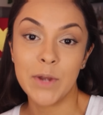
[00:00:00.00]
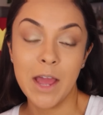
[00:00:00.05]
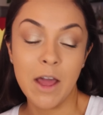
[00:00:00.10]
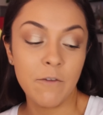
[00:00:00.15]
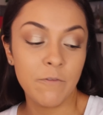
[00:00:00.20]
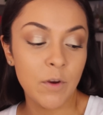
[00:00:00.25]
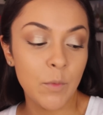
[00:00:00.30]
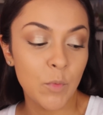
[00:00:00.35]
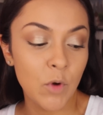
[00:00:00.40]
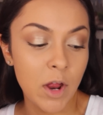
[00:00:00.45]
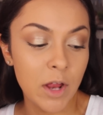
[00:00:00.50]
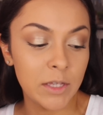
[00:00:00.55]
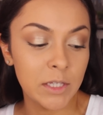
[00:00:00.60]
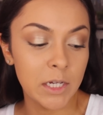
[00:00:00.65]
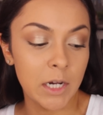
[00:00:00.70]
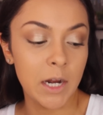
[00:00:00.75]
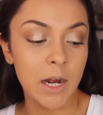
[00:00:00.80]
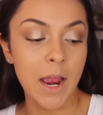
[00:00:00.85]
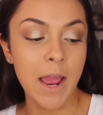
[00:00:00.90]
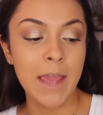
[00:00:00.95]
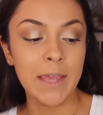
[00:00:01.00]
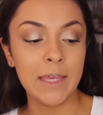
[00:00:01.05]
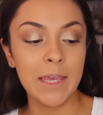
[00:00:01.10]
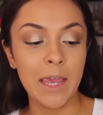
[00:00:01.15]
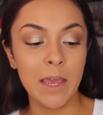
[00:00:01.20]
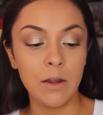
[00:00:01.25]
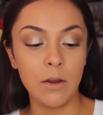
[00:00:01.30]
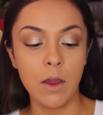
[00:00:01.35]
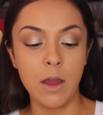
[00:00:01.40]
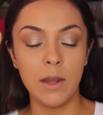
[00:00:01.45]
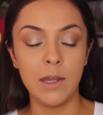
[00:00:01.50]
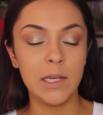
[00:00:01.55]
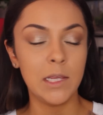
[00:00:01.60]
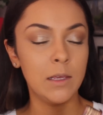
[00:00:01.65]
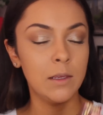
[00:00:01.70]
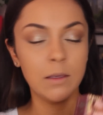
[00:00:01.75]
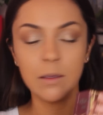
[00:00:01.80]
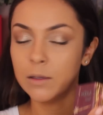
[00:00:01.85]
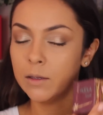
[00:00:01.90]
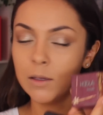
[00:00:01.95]
Now for bronzer, I cannot
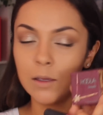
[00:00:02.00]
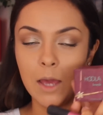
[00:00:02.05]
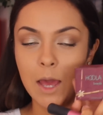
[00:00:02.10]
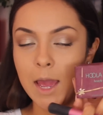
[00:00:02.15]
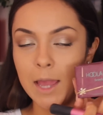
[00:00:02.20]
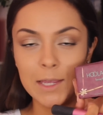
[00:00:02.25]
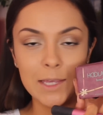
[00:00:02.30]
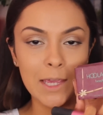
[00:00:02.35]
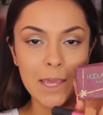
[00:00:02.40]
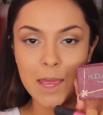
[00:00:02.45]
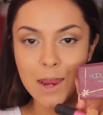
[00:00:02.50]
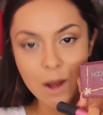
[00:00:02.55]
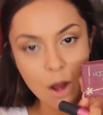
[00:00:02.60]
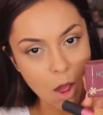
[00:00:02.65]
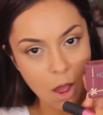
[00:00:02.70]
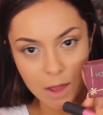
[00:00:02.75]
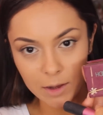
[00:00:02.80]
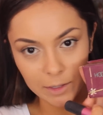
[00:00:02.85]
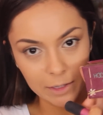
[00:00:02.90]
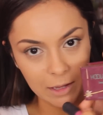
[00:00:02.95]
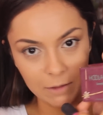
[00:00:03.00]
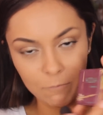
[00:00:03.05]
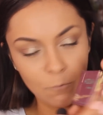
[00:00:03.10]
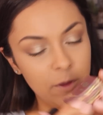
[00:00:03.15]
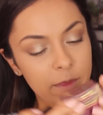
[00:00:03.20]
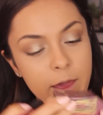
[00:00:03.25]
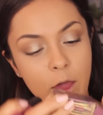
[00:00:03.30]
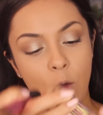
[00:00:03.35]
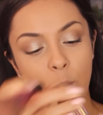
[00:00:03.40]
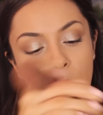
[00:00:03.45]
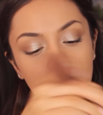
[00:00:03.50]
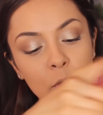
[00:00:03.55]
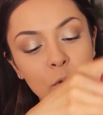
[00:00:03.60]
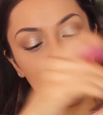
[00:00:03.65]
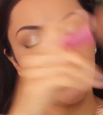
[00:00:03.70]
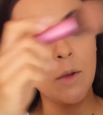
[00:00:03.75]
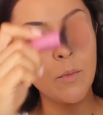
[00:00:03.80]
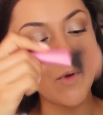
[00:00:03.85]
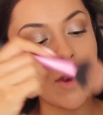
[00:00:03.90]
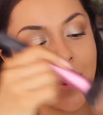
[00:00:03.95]
I cannot live without my
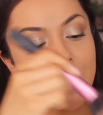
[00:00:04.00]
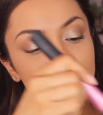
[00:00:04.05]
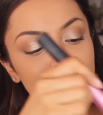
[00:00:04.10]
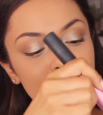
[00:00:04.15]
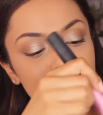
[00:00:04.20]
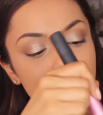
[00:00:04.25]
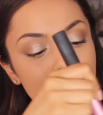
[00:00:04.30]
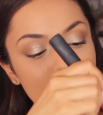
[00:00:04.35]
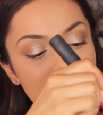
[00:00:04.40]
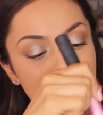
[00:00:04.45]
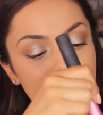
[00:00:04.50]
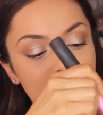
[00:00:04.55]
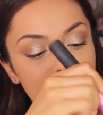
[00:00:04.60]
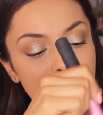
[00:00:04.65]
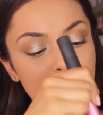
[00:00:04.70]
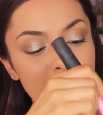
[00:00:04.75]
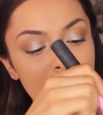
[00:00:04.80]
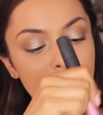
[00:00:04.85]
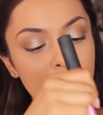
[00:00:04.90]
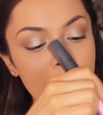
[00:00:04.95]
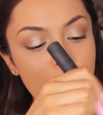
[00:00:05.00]
Hoola Bronzer from Benefit.